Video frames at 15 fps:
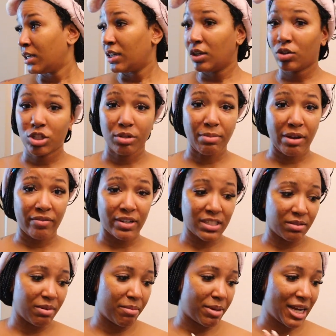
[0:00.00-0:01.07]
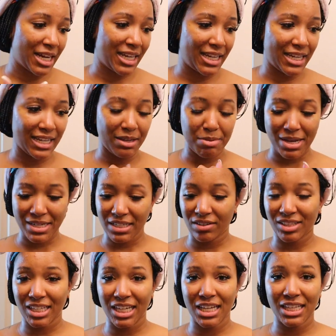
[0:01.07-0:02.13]
lotion my rest of my body and get
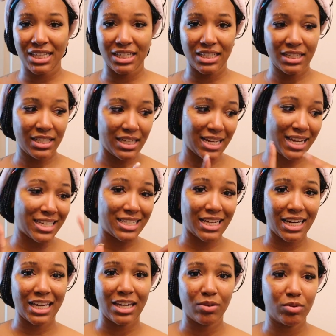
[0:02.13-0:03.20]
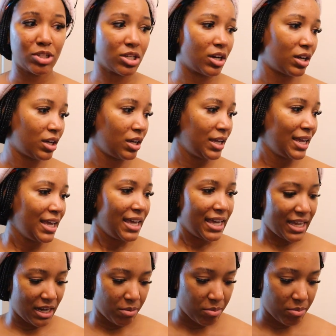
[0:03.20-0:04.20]
myself together, and I'll check in with y'all in a